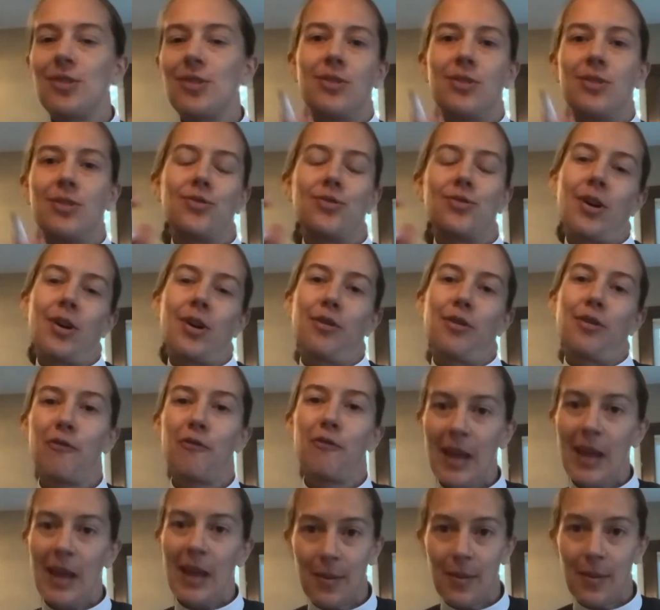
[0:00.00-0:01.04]
you can draw your
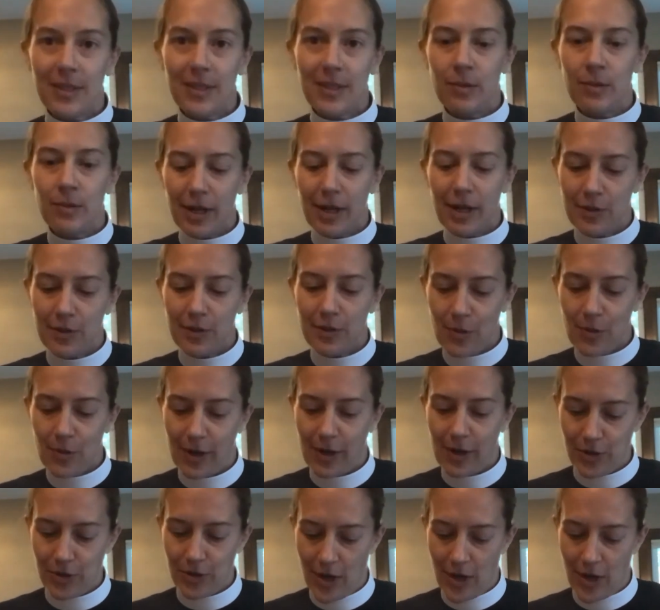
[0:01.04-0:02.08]
family, whatever you
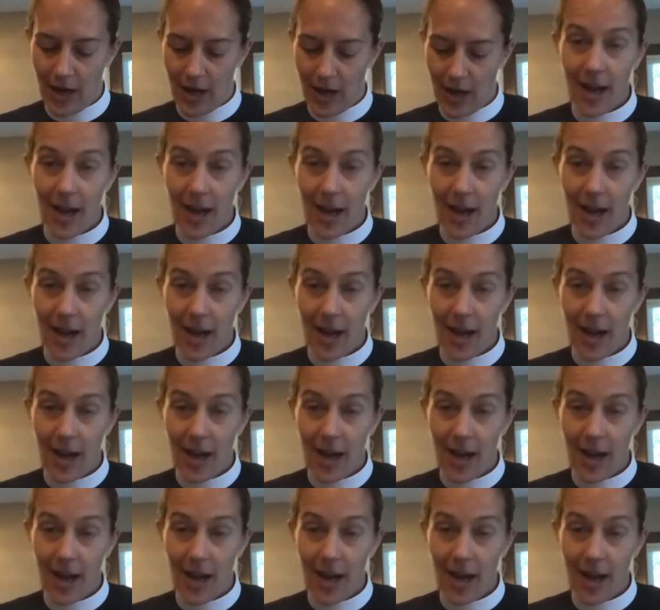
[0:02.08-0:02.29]
want to draw.